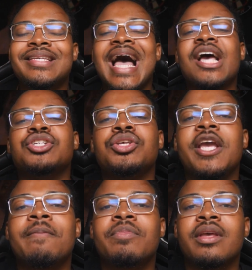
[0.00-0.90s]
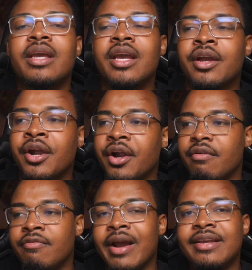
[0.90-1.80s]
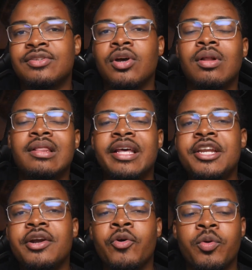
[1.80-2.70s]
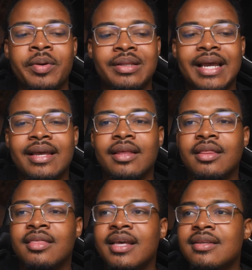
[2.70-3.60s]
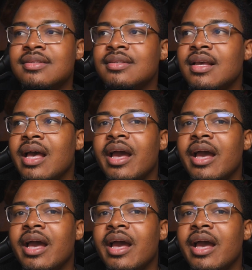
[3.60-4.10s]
but it's actually a curve, right? So linear would be like this,